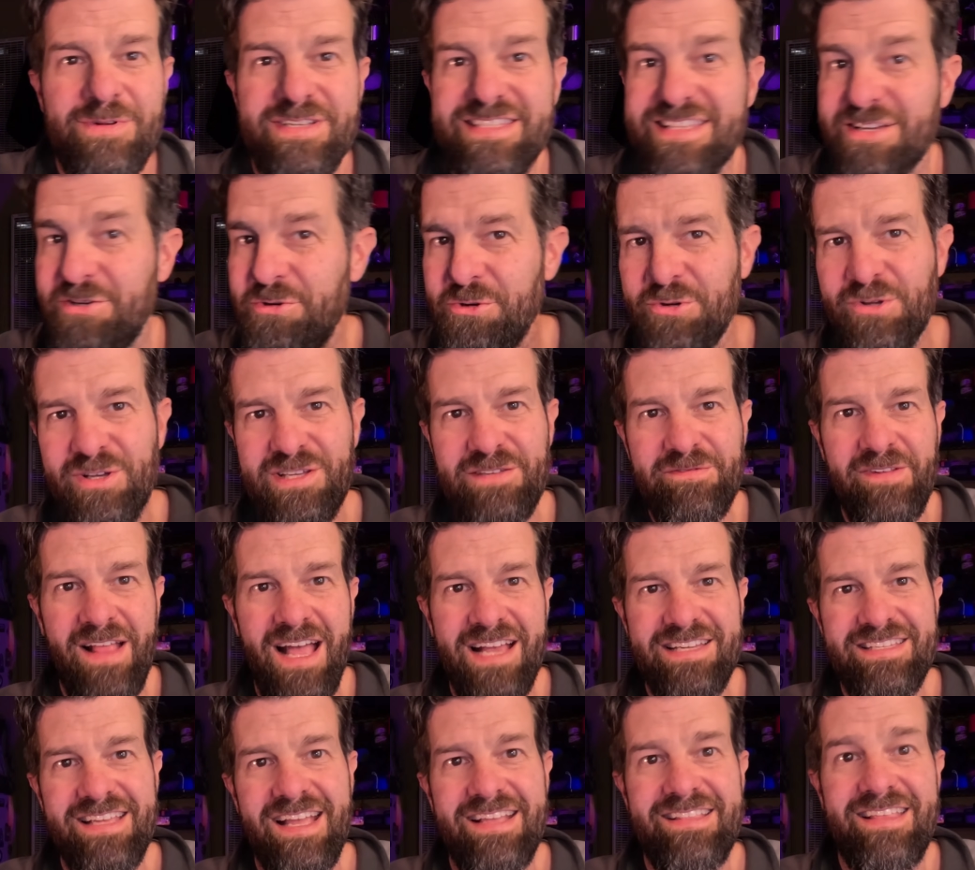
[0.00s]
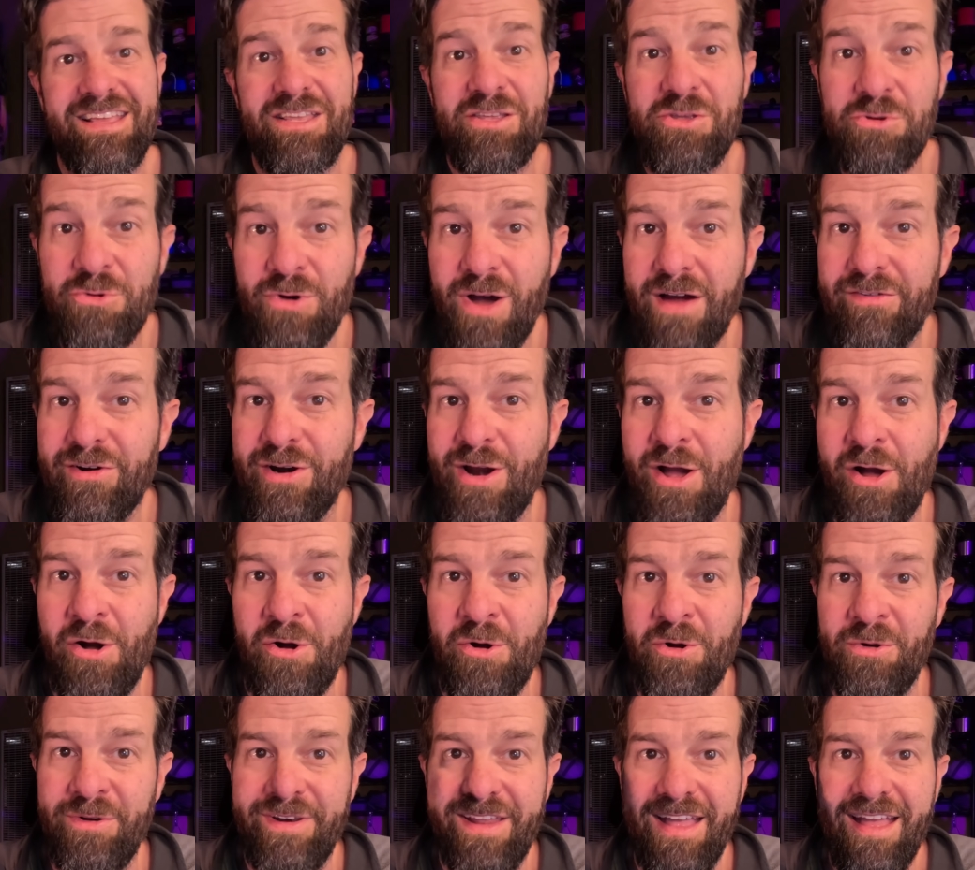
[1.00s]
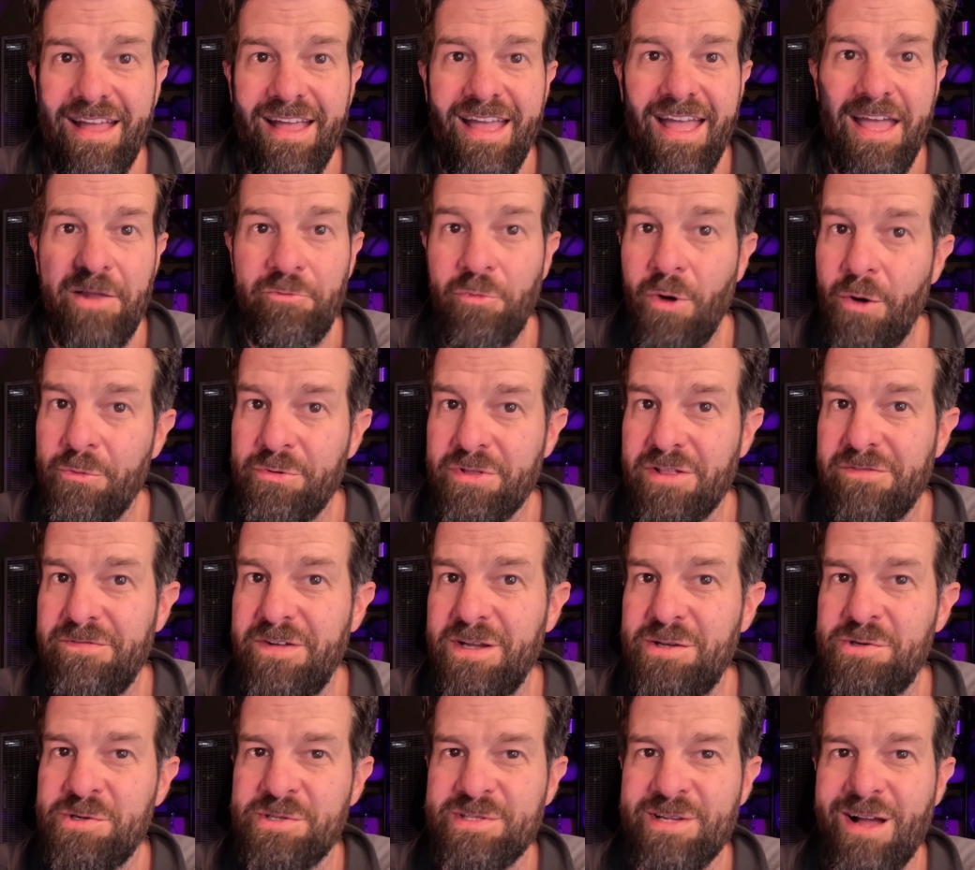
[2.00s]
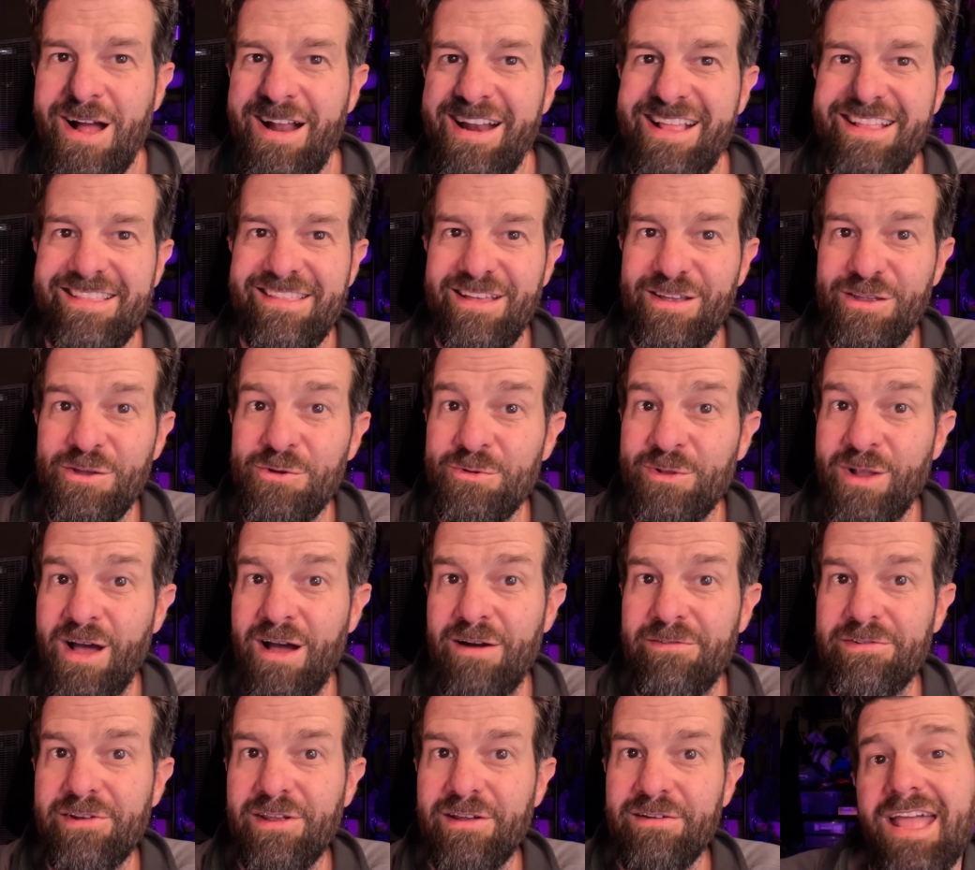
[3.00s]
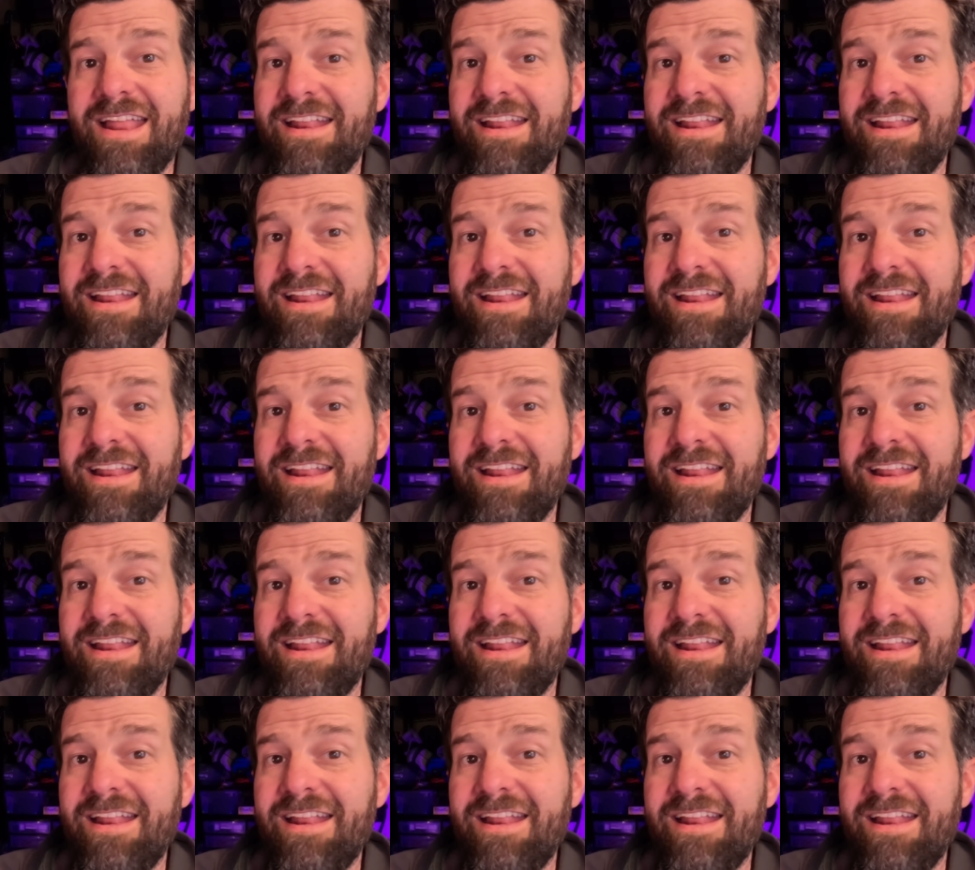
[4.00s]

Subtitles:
what's the coolest flashlight that you ever owned and what were the features on it that you loved?